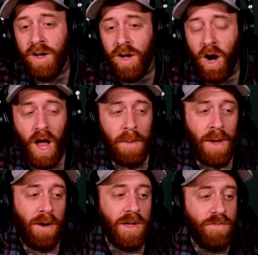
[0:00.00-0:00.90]
All right, I'm
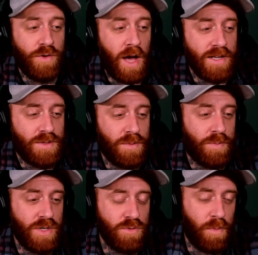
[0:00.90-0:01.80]
out. If you guys,
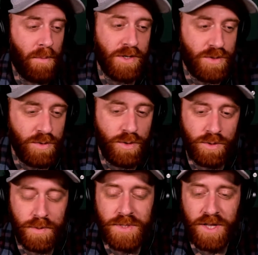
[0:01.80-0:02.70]
please remember to do
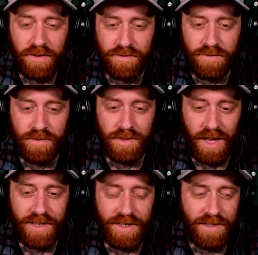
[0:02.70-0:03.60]
YouTube stuff,
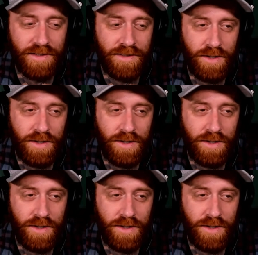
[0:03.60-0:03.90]
like it.